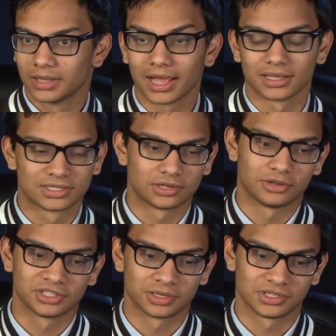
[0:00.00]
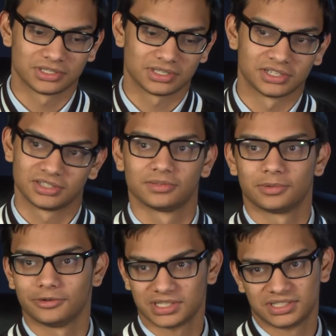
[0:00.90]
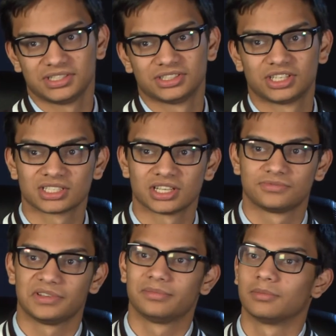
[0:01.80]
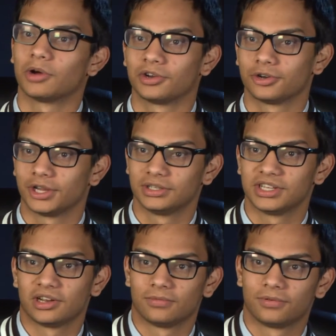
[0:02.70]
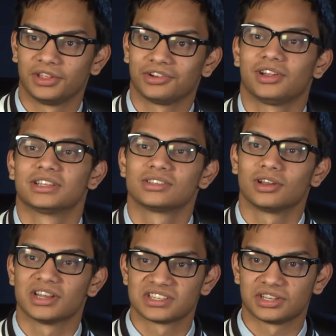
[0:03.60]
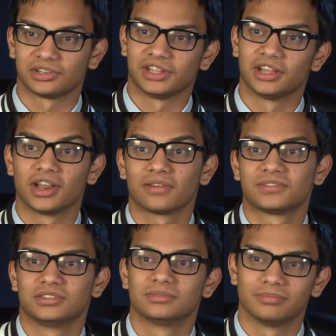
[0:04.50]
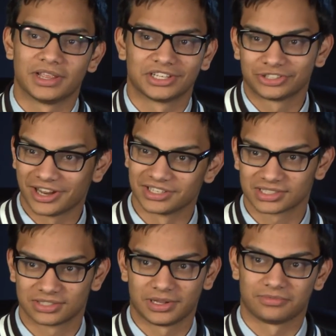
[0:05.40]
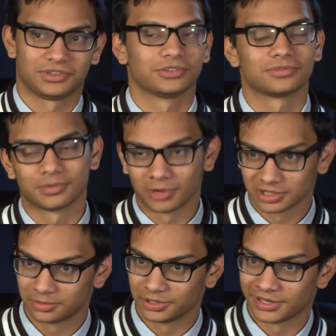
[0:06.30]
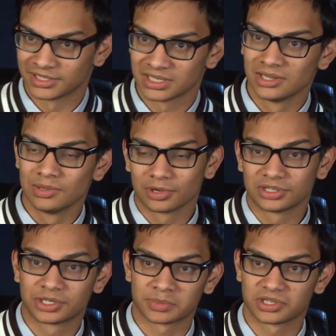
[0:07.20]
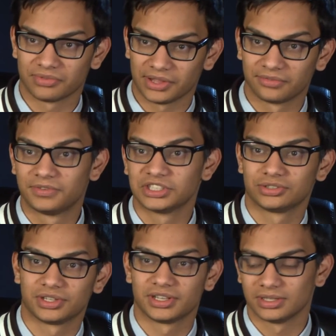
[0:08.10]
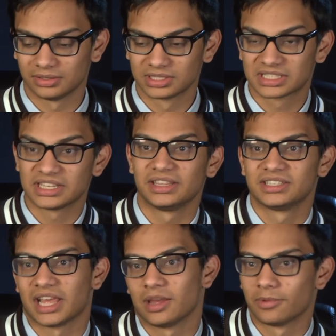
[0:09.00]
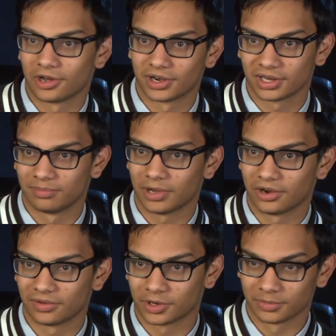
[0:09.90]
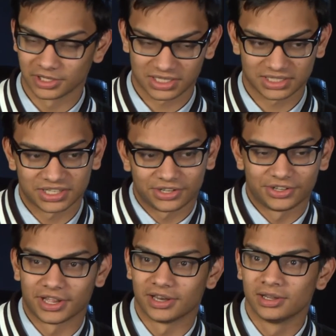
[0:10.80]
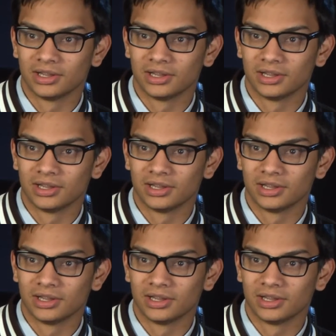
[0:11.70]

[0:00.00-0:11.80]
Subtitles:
Yeah, so in terms of scientific processes, just because we've been monitoring data for a year, it's not necessarily enough to make trends because we have to do it for multiple years. But in terms of like visually seeing these abiotic and biotic formulas, I can tell you that